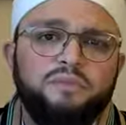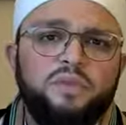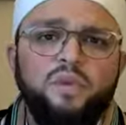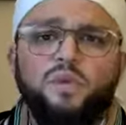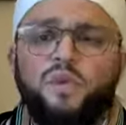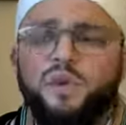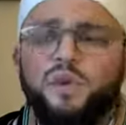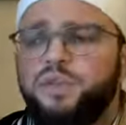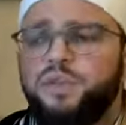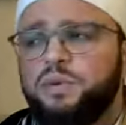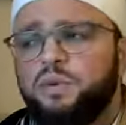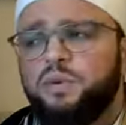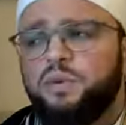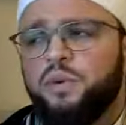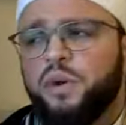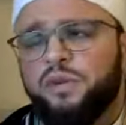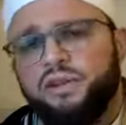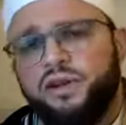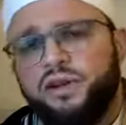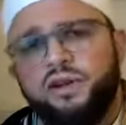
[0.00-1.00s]
What do we
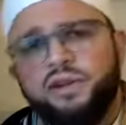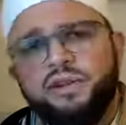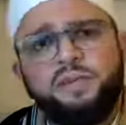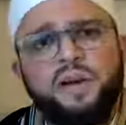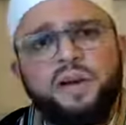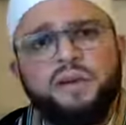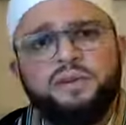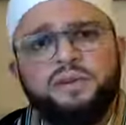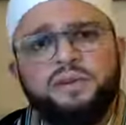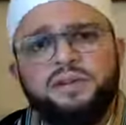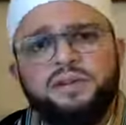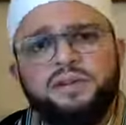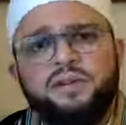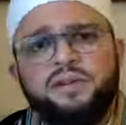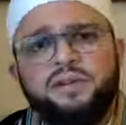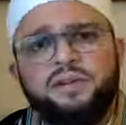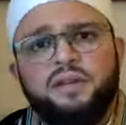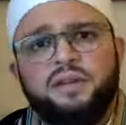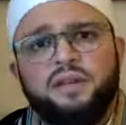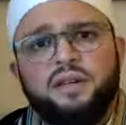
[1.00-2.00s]
want for our spouses?
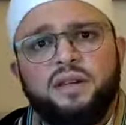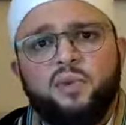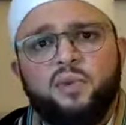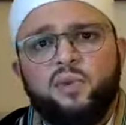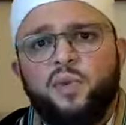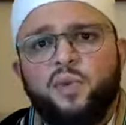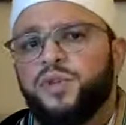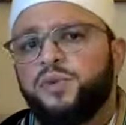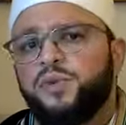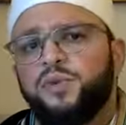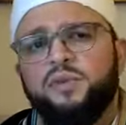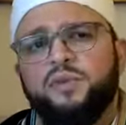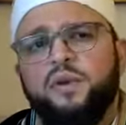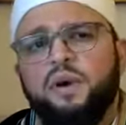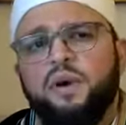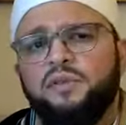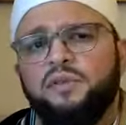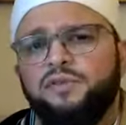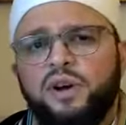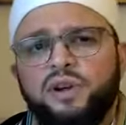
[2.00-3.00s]
What do we
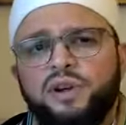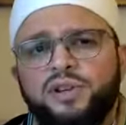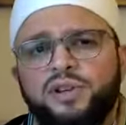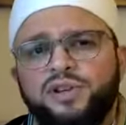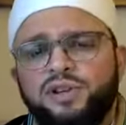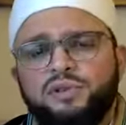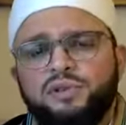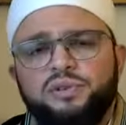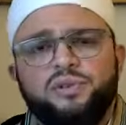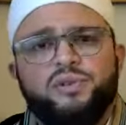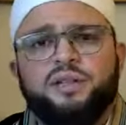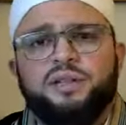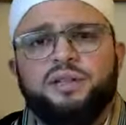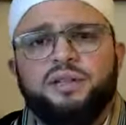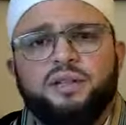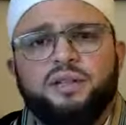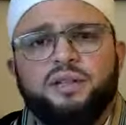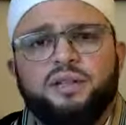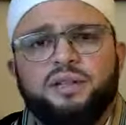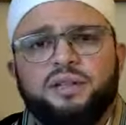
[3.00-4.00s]
want for our children?
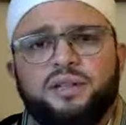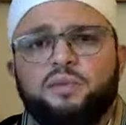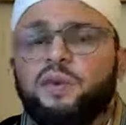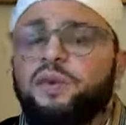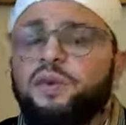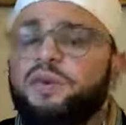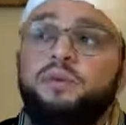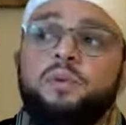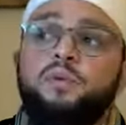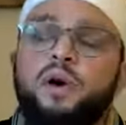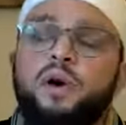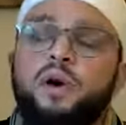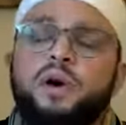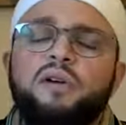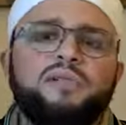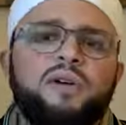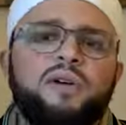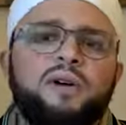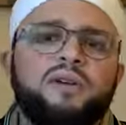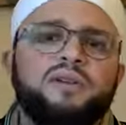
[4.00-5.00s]
What do we want
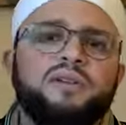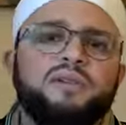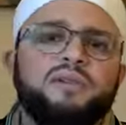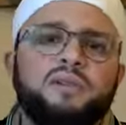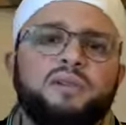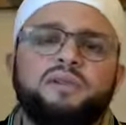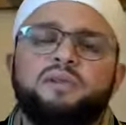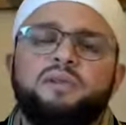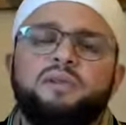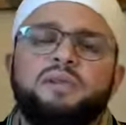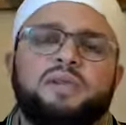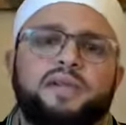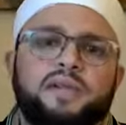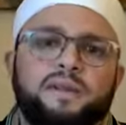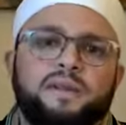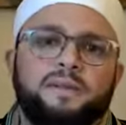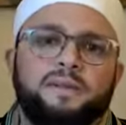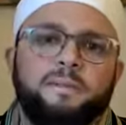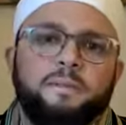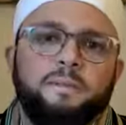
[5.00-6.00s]
for our community?
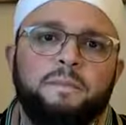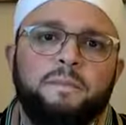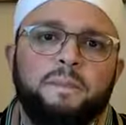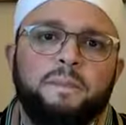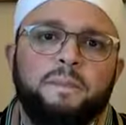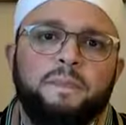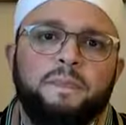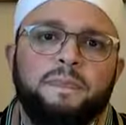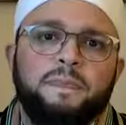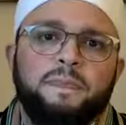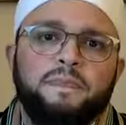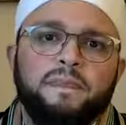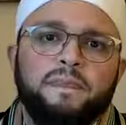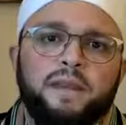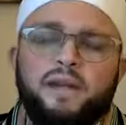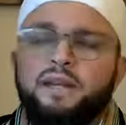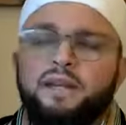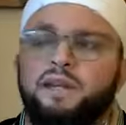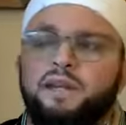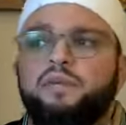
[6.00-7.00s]

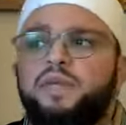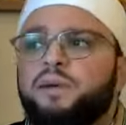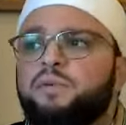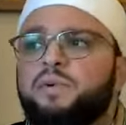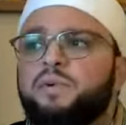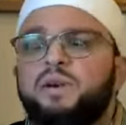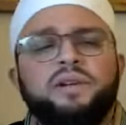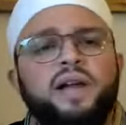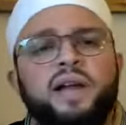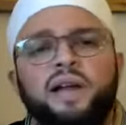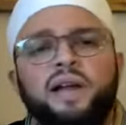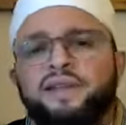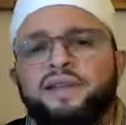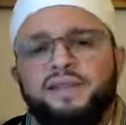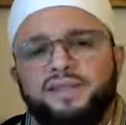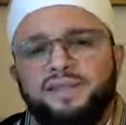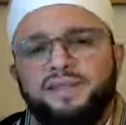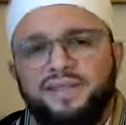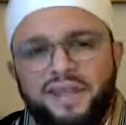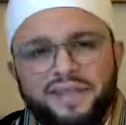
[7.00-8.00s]
I know that we're not
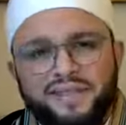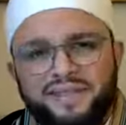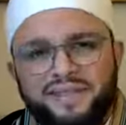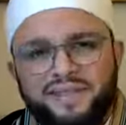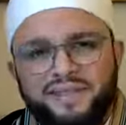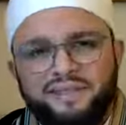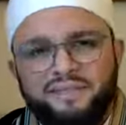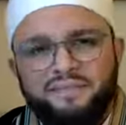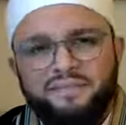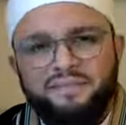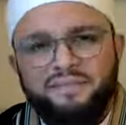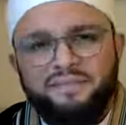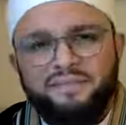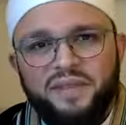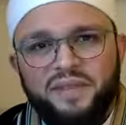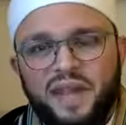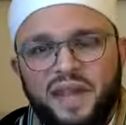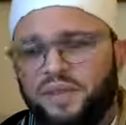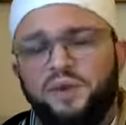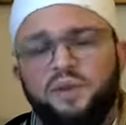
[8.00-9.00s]
content.
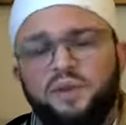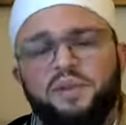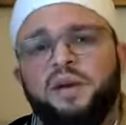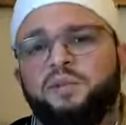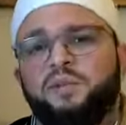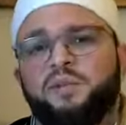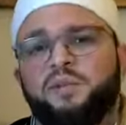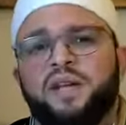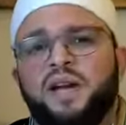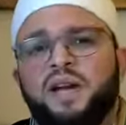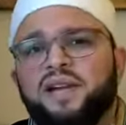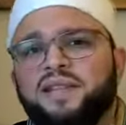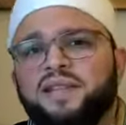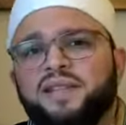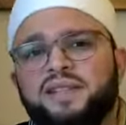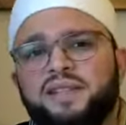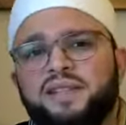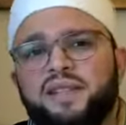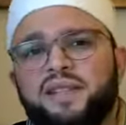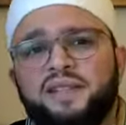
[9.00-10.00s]
I know that we're not
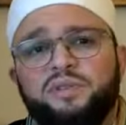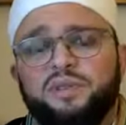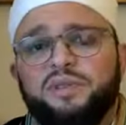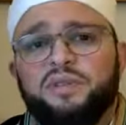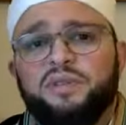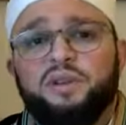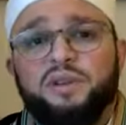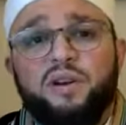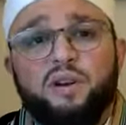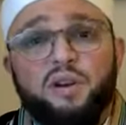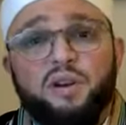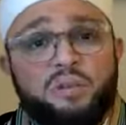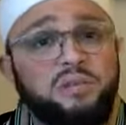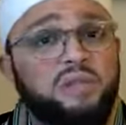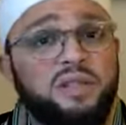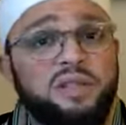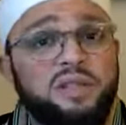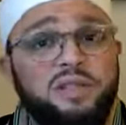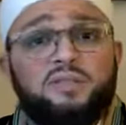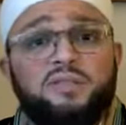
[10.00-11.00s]
content with our
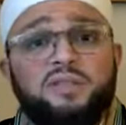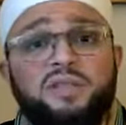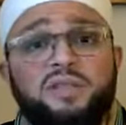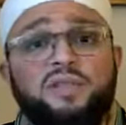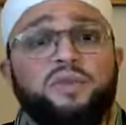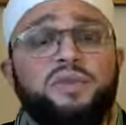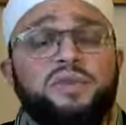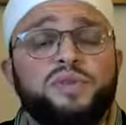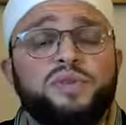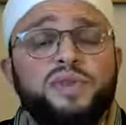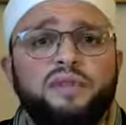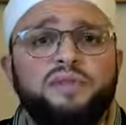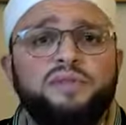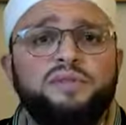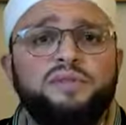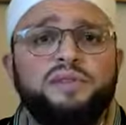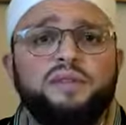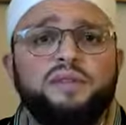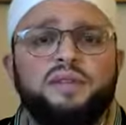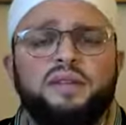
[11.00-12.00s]
own individual
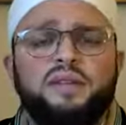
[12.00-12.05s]
selves.